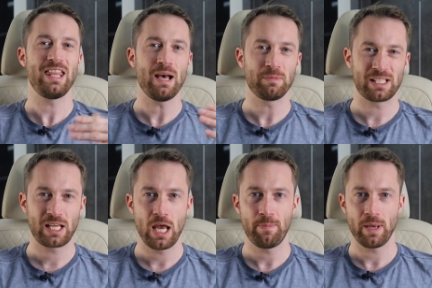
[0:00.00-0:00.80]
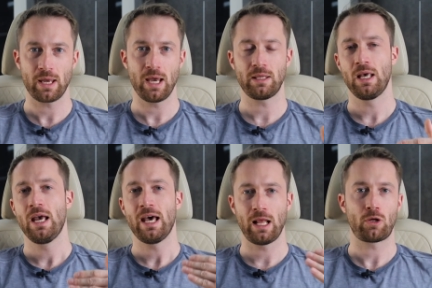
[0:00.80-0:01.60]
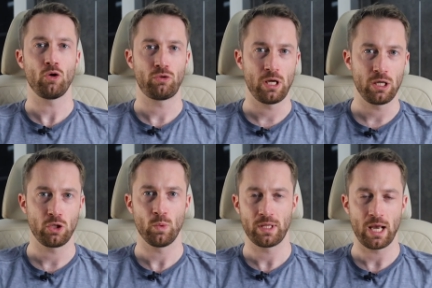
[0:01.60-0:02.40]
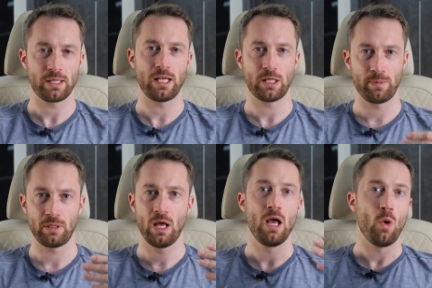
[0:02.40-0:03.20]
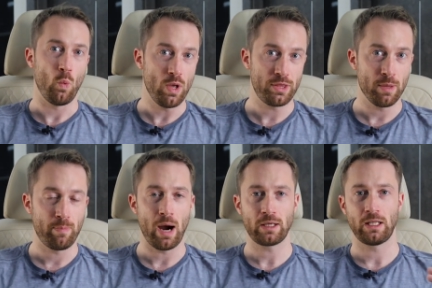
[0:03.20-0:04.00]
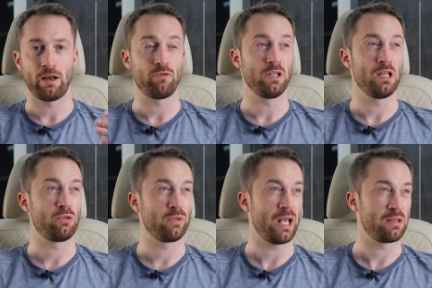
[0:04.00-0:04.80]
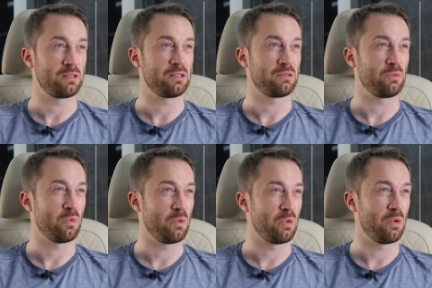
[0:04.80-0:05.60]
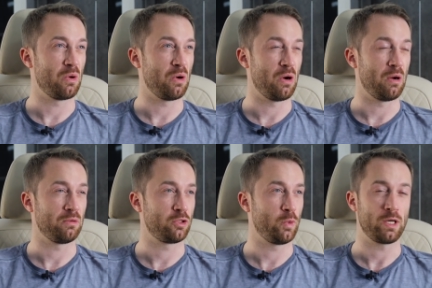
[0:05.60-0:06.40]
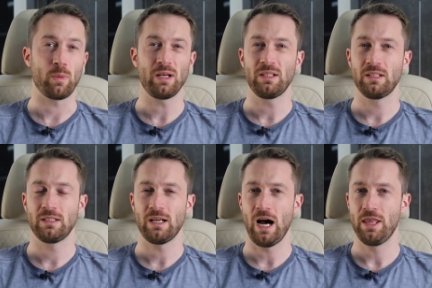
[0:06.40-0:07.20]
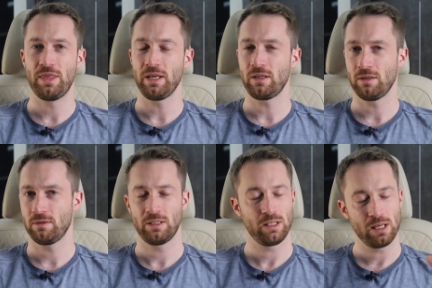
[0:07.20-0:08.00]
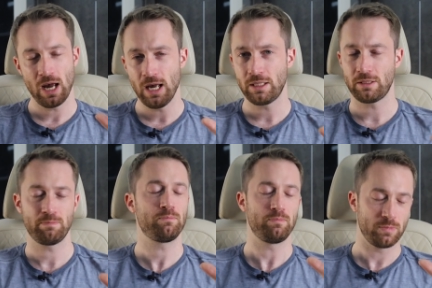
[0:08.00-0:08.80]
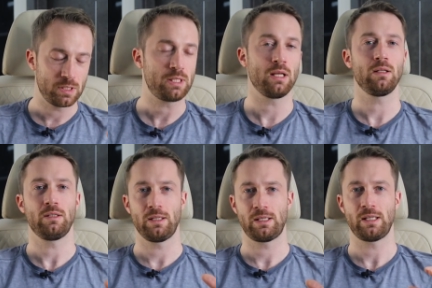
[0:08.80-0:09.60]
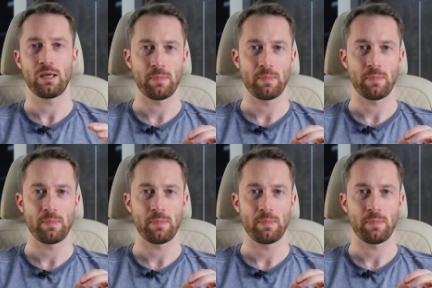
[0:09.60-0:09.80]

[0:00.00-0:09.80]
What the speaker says: and I'm skipping it, and I'll continue with the assessment with the bike that I've ridden in 2021, I think. It's still the same